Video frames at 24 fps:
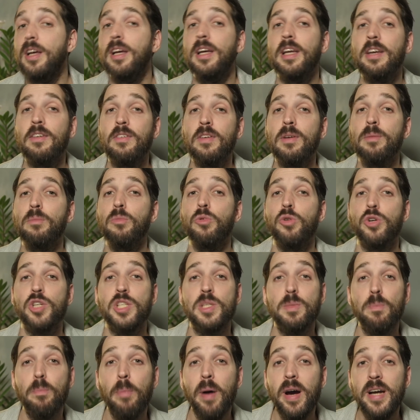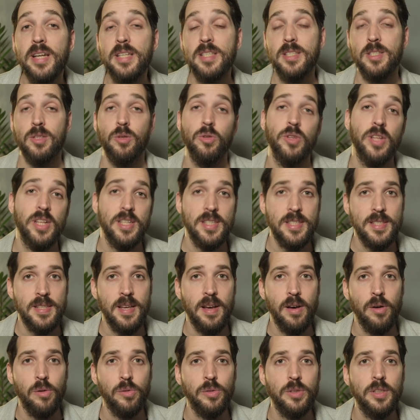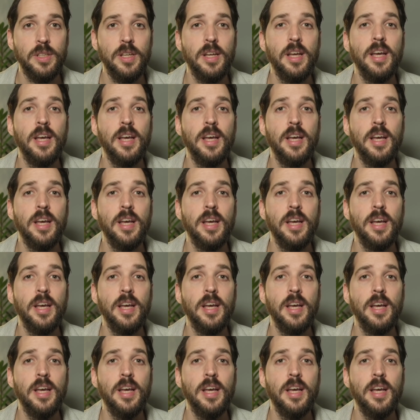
giving more spice to that sound.